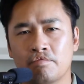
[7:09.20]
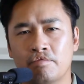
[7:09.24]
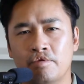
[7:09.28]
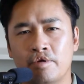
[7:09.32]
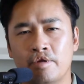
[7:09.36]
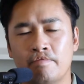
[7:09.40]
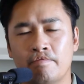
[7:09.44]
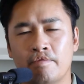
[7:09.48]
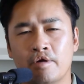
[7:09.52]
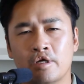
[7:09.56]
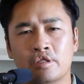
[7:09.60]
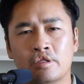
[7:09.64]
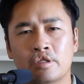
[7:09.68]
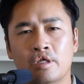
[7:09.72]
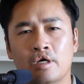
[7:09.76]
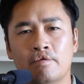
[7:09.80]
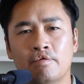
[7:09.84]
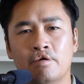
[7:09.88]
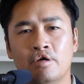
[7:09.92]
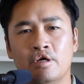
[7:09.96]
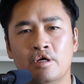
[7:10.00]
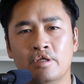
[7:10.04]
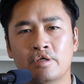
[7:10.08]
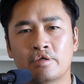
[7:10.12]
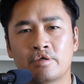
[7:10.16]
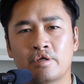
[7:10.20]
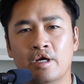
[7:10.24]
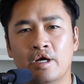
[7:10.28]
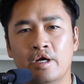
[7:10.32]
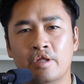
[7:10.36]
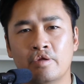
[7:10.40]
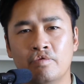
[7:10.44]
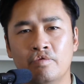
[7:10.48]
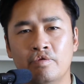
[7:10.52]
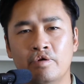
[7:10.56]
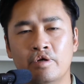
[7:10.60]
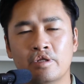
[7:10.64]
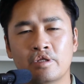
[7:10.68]
pretty messed up. They're kind
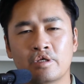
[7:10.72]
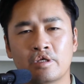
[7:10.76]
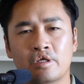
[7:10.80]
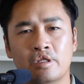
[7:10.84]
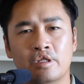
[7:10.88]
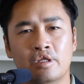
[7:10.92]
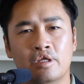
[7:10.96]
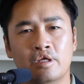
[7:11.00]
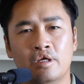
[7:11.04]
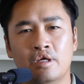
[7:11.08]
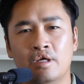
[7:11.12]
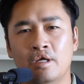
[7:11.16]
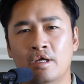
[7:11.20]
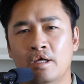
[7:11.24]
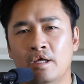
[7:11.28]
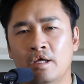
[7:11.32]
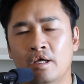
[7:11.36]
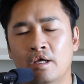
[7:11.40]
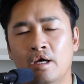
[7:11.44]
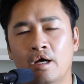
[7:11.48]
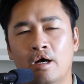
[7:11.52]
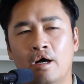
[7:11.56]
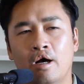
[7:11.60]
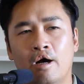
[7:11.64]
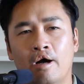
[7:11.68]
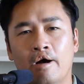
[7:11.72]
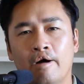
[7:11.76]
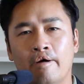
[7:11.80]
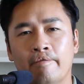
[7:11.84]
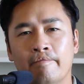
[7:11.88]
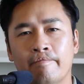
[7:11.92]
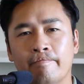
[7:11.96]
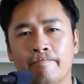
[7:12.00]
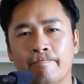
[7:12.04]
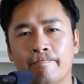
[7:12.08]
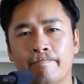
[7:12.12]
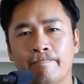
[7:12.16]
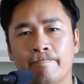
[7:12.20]
of weird looking.
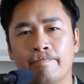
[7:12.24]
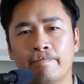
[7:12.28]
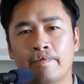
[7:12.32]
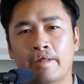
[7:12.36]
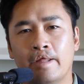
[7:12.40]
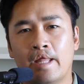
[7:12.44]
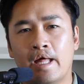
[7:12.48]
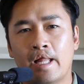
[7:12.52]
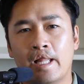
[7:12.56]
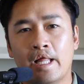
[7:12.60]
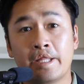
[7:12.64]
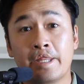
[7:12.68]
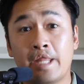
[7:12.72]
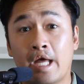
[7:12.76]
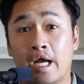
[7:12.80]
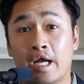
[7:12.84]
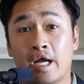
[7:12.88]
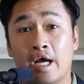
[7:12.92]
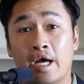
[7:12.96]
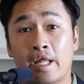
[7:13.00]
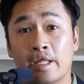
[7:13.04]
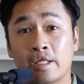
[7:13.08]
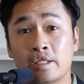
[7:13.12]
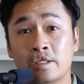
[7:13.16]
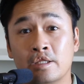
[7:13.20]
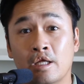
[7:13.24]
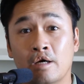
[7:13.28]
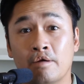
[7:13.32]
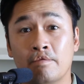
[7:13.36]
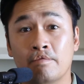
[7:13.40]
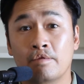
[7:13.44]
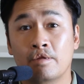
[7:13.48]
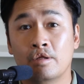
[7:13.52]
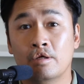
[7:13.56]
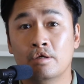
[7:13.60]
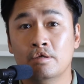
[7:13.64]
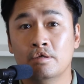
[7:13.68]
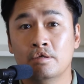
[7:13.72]
And I like that kind of stuff,
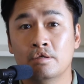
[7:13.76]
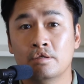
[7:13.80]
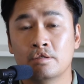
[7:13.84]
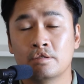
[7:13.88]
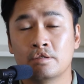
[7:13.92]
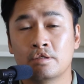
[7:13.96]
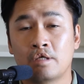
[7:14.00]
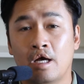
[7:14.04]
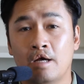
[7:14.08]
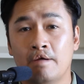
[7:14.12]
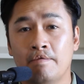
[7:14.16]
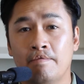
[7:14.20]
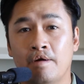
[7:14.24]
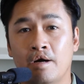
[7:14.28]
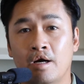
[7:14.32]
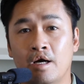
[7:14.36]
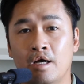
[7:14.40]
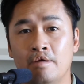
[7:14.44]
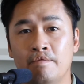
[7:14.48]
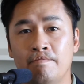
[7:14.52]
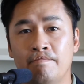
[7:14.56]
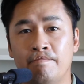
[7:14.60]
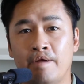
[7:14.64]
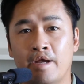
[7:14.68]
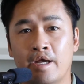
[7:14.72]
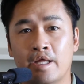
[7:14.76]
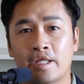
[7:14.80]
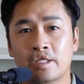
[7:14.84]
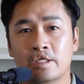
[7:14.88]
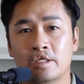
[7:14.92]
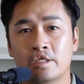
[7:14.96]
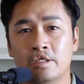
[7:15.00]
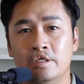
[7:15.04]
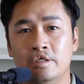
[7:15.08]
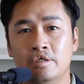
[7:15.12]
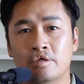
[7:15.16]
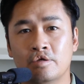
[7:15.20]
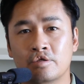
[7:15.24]
sci-fi,
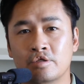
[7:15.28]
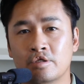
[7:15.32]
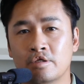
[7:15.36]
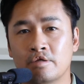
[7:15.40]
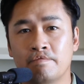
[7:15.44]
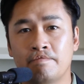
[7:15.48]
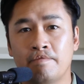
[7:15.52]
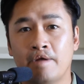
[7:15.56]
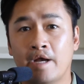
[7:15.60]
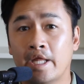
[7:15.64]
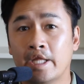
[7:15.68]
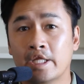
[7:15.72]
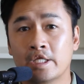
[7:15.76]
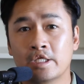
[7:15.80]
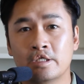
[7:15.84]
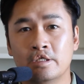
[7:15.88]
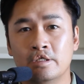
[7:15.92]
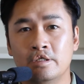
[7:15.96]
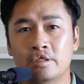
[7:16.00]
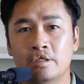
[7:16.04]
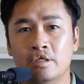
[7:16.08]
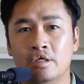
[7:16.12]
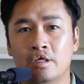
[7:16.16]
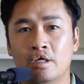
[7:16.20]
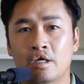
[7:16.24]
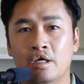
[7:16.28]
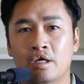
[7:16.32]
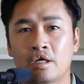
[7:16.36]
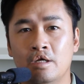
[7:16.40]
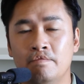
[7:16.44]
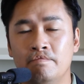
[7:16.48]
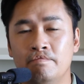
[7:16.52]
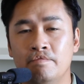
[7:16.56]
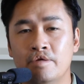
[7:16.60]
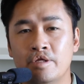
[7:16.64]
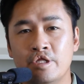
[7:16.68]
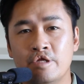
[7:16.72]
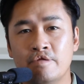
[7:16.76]
fantasy, or just fantasy,
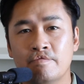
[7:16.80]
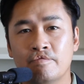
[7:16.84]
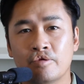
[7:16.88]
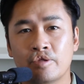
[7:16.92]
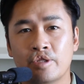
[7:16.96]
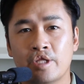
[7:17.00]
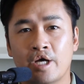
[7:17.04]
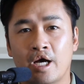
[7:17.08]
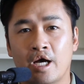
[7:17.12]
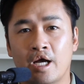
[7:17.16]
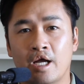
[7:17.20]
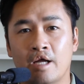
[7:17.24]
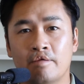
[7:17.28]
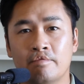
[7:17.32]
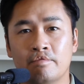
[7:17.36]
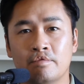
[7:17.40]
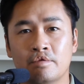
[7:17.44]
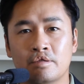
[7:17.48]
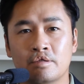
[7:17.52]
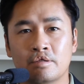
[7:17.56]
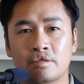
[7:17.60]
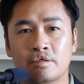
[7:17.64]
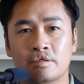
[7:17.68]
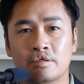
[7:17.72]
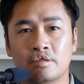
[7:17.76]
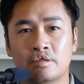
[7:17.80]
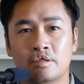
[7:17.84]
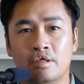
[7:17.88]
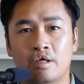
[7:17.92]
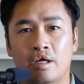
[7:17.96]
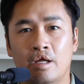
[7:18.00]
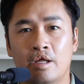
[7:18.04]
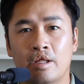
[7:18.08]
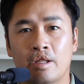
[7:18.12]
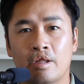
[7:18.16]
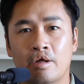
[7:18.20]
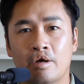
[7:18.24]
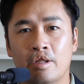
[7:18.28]
medieval times.
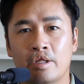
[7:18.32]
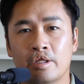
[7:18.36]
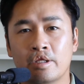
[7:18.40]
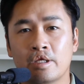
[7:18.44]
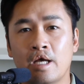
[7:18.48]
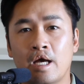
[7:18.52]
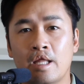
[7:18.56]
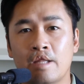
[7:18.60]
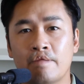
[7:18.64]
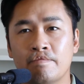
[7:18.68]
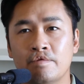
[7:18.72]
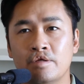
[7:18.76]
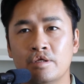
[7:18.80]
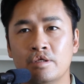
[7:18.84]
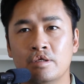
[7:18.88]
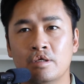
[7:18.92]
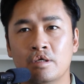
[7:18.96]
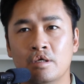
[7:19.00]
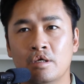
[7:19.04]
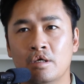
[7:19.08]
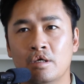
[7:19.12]
And I think it had to be